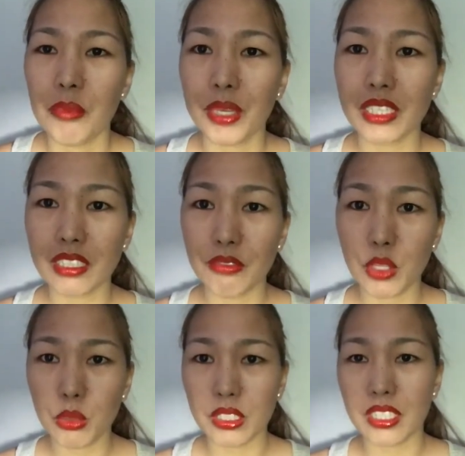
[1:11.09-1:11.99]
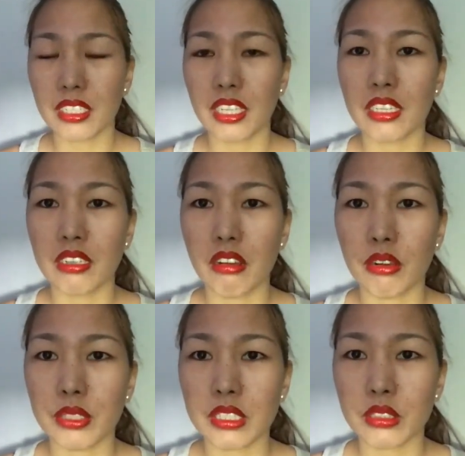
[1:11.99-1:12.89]
because I've used it in our
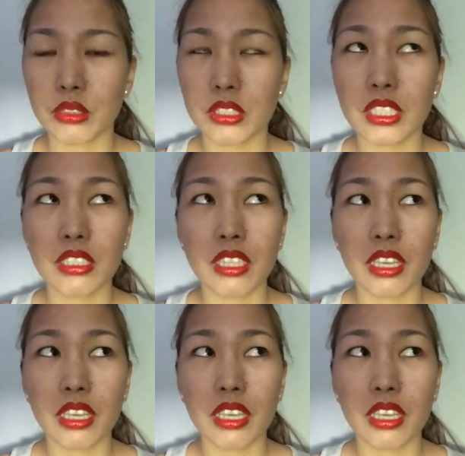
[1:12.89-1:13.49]
retreat